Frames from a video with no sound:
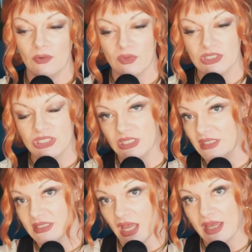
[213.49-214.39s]
When she
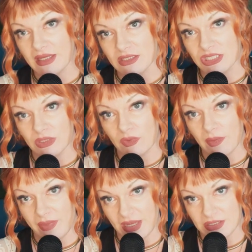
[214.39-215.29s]
died, she
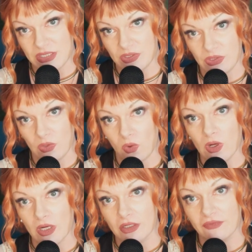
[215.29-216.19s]
went back to New
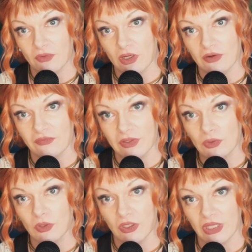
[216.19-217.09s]
York for her
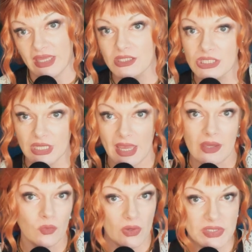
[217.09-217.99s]
funeral, and she
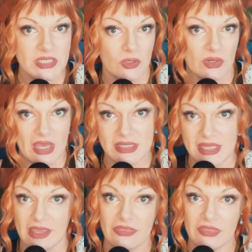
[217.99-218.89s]
had what was known as
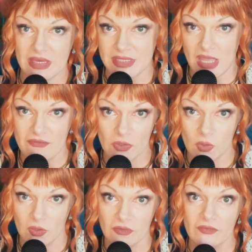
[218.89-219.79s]
a
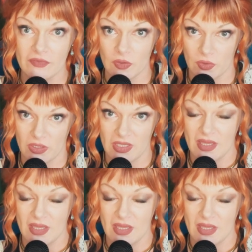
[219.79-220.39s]
theosophical funeral.